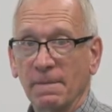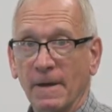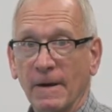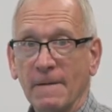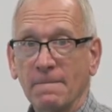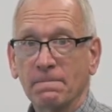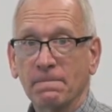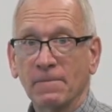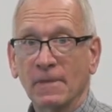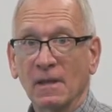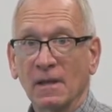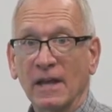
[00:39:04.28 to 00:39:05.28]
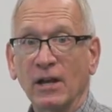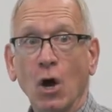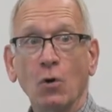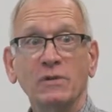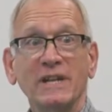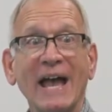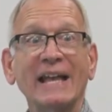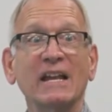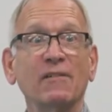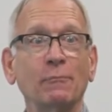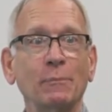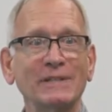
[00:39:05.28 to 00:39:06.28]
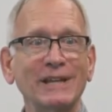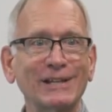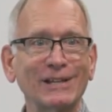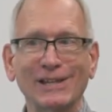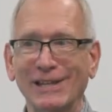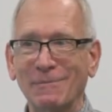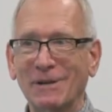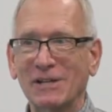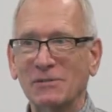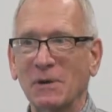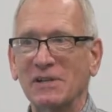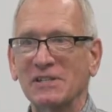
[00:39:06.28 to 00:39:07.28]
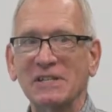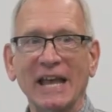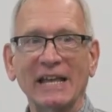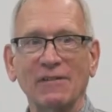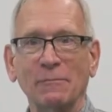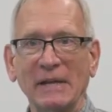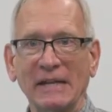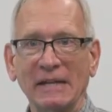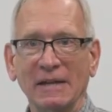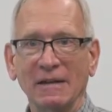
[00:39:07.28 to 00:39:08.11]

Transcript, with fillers: All right? And O negative, particularly, because what does negative mean?